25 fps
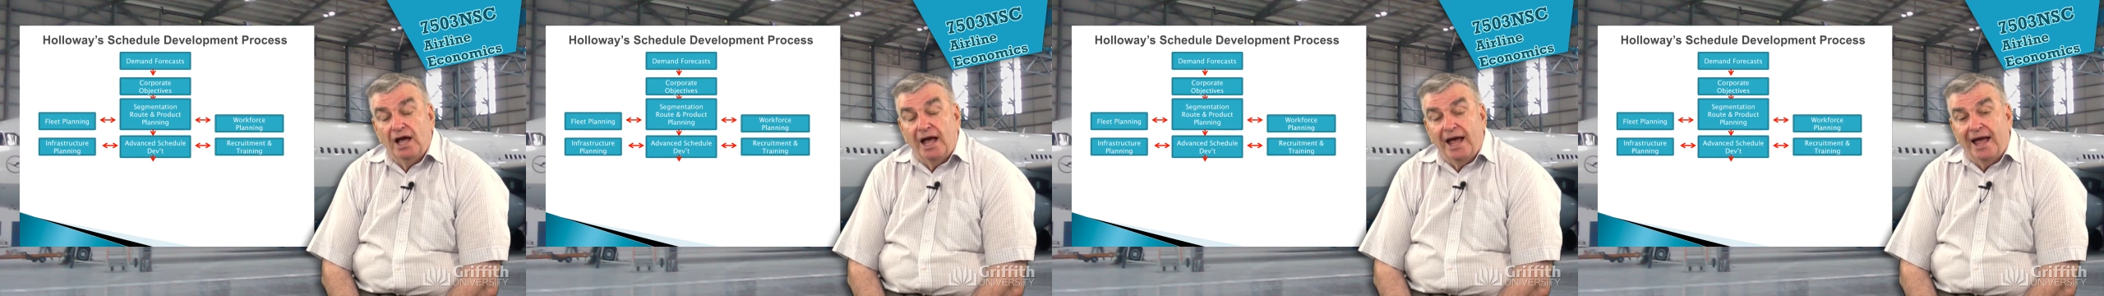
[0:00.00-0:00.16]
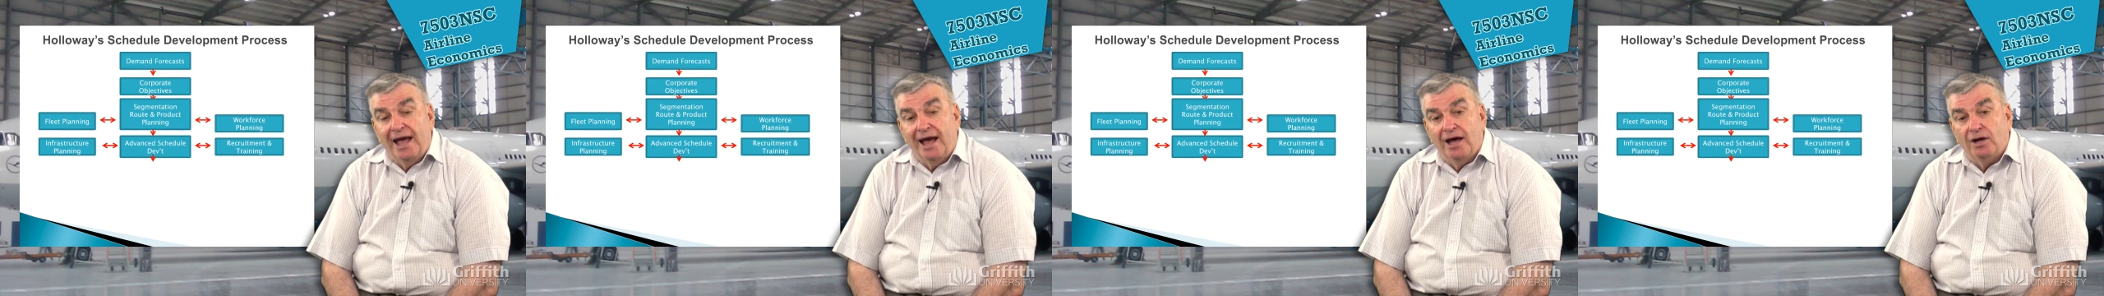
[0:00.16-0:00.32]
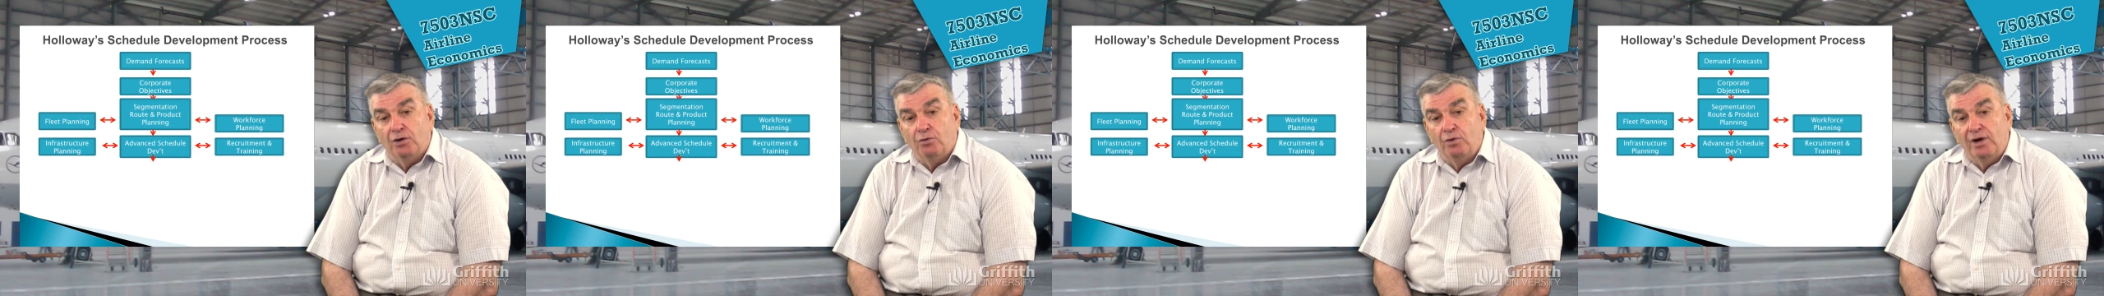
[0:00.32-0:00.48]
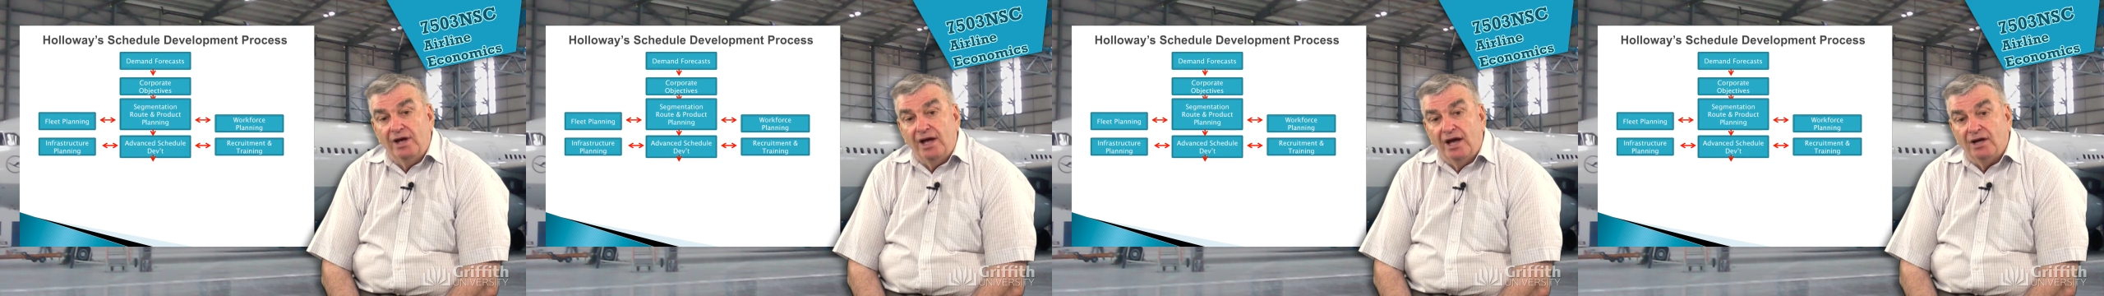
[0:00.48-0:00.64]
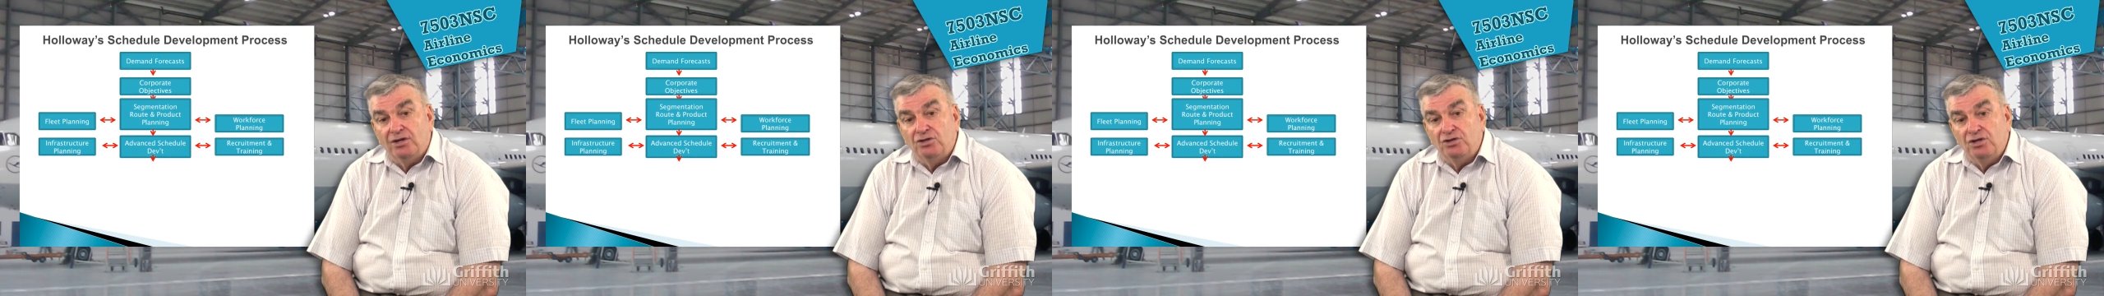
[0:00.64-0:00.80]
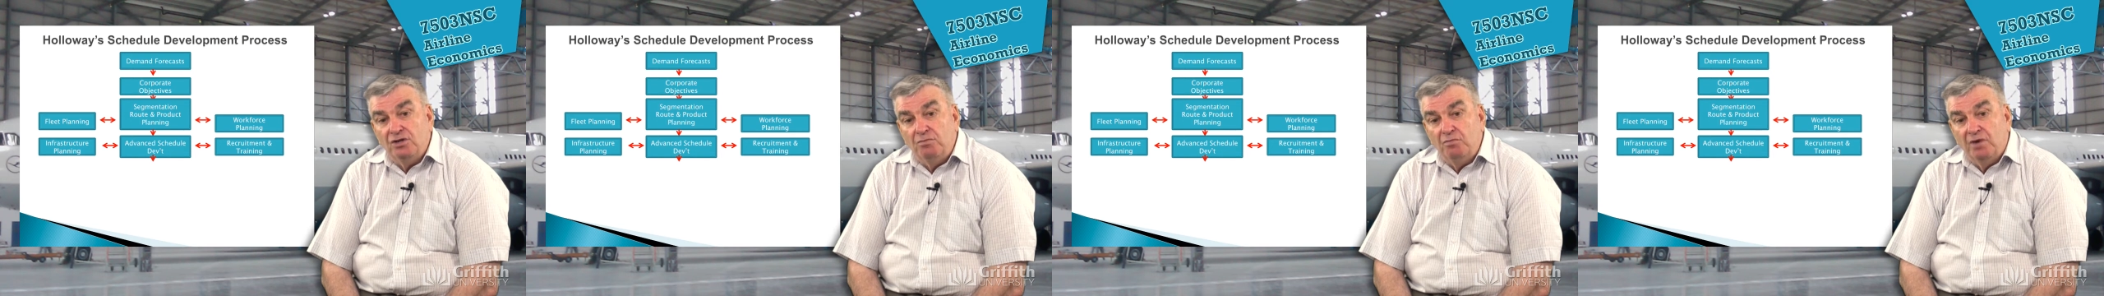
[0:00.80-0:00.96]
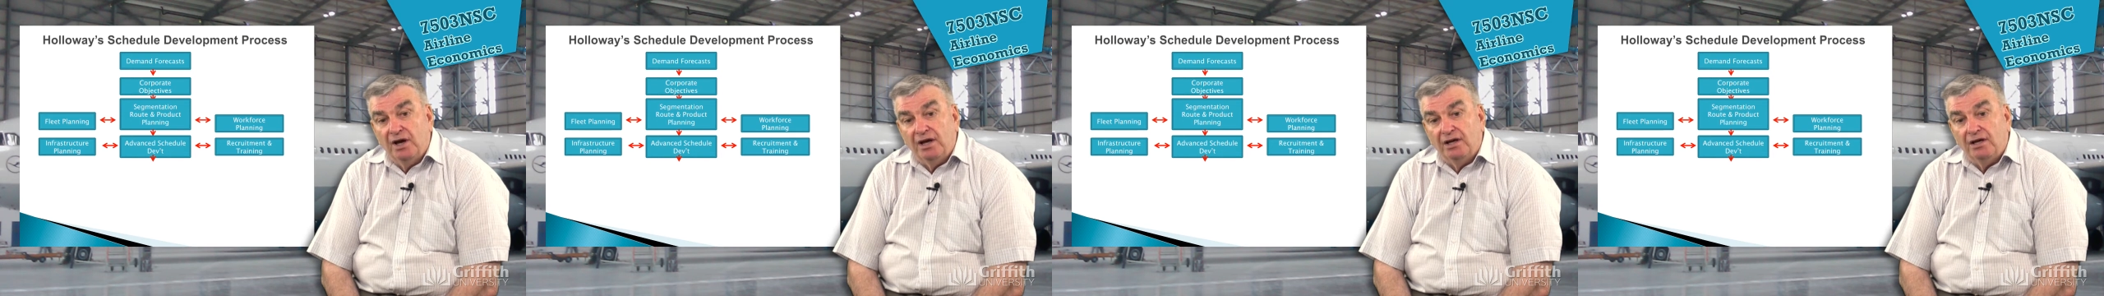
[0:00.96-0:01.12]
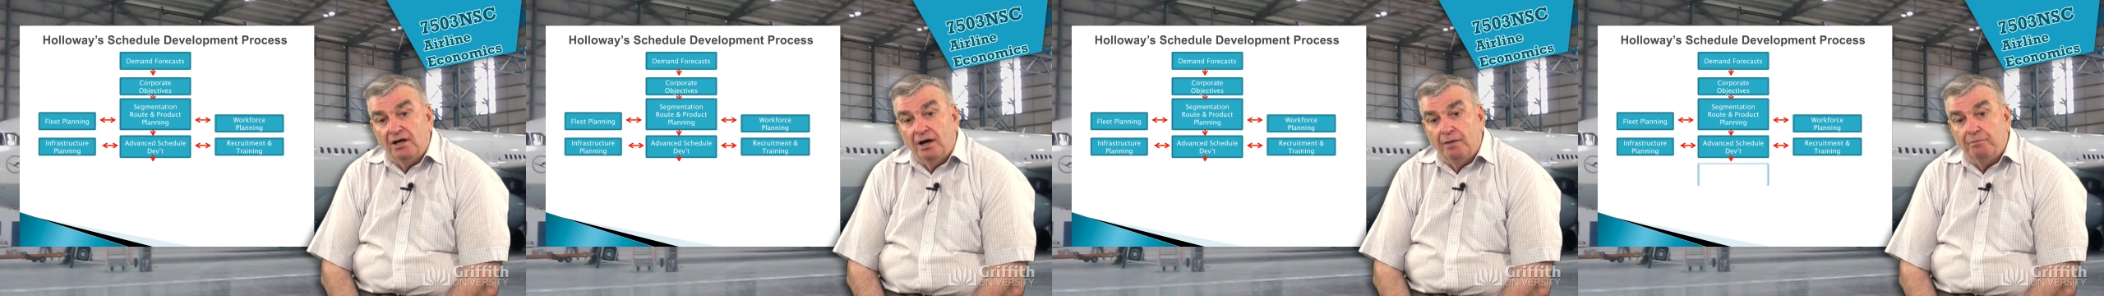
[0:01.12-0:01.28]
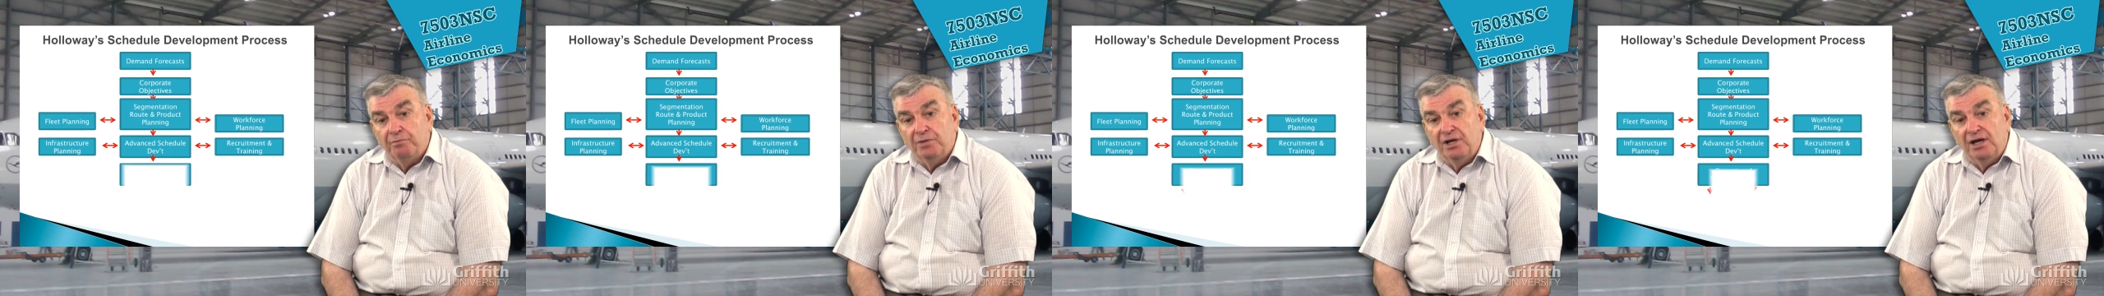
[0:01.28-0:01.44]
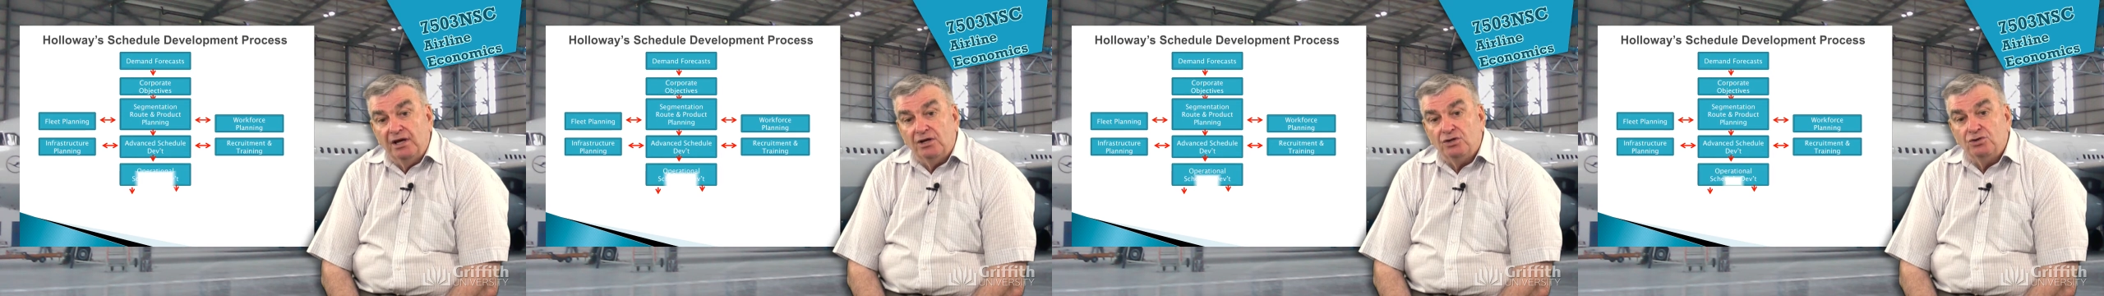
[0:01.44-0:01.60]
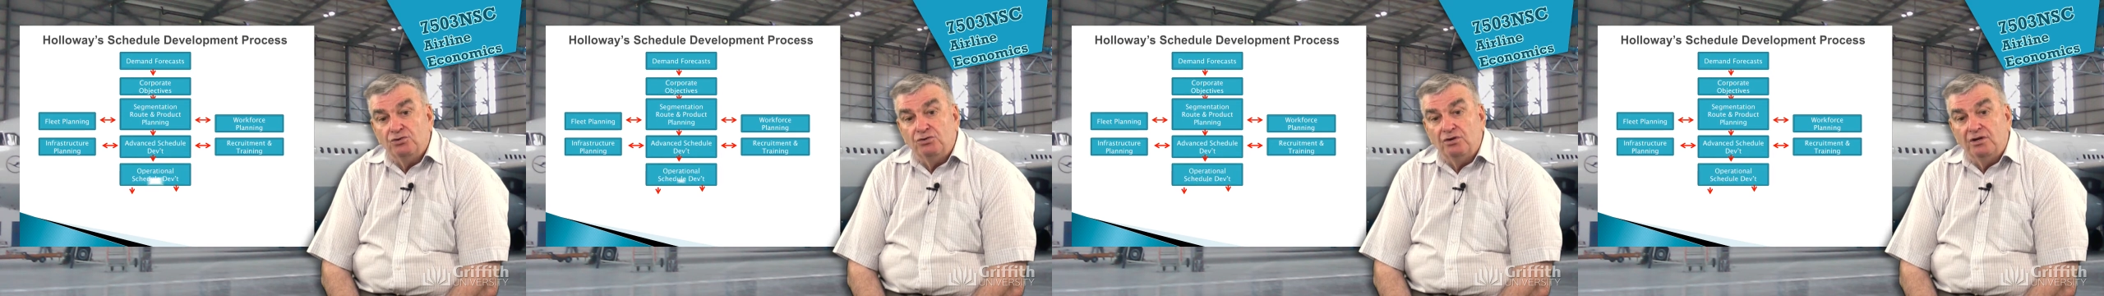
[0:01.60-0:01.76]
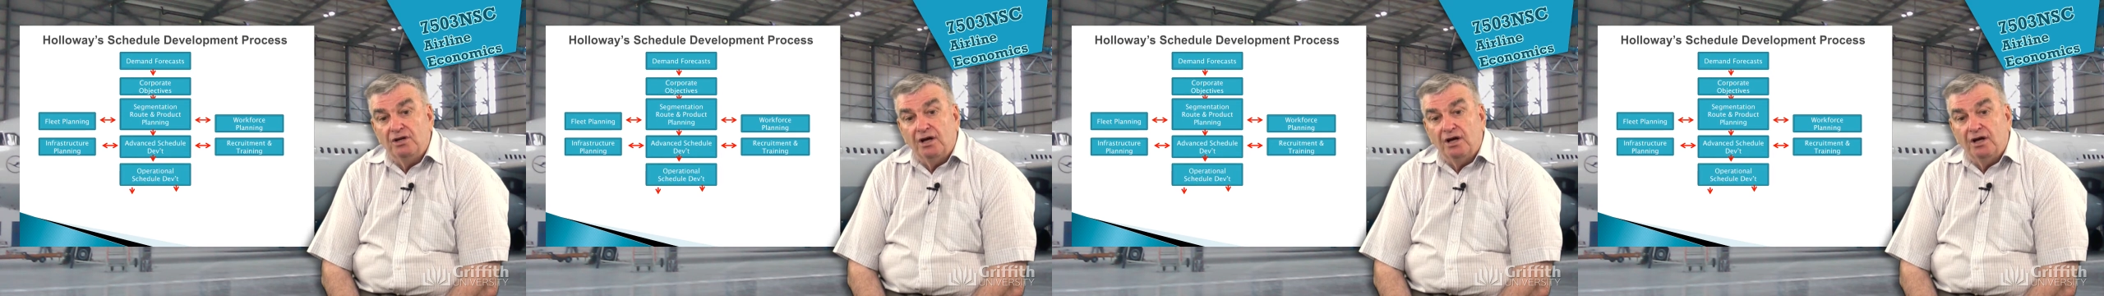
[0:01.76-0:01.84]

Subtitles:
how do we actually make up the extra